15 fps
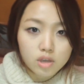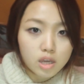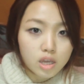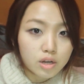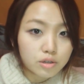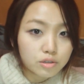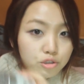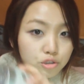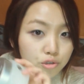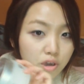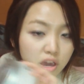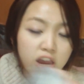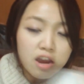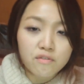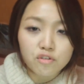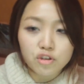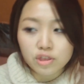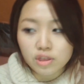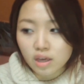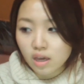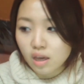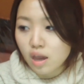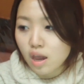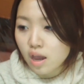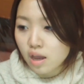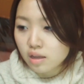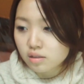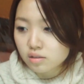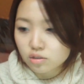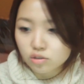It'll do everything,
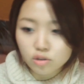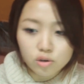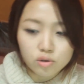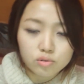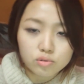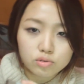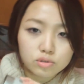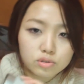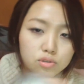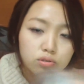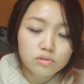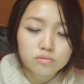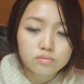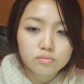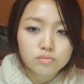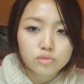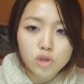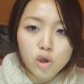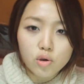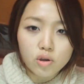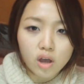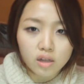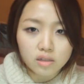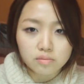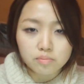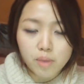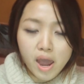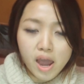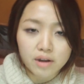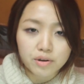and no cotton
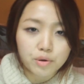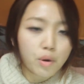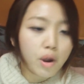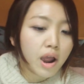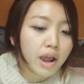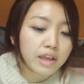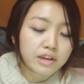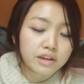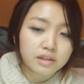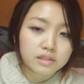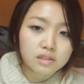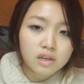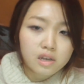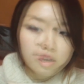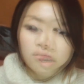pad required.